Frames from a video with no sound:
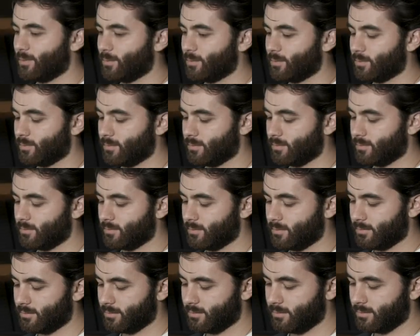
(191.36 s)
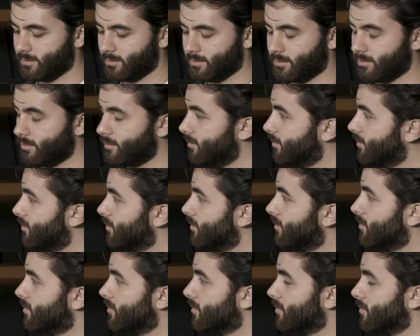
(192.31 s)

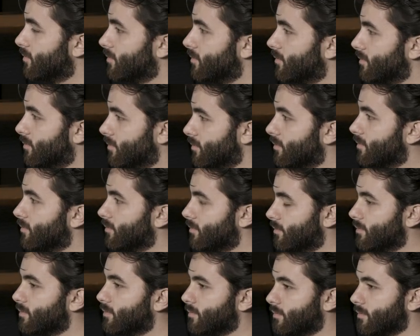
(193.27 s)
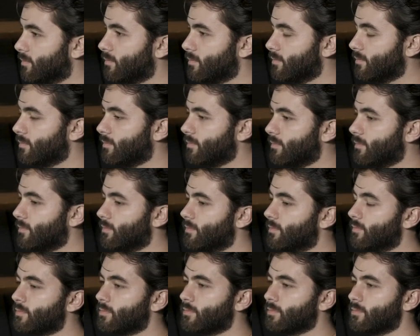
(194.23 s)

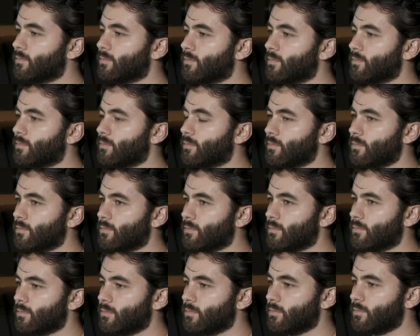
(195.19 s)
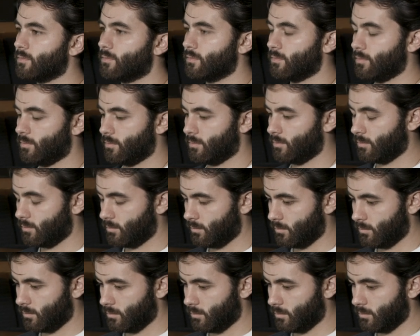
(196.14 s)
[no speech]